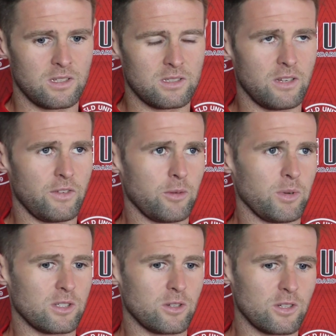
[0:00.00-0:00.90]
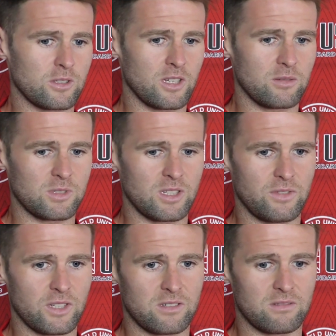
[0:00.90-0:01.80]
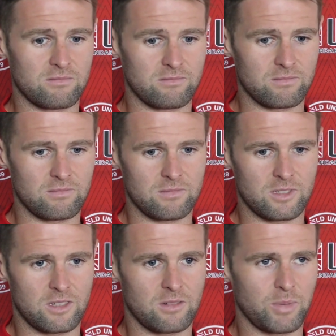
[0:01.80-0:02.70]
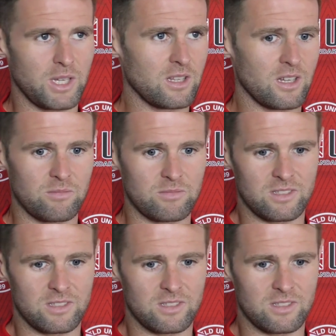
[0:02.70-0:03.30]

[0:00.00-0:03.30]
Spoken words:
see if you can be as good as them, see if you can, you know, beat them.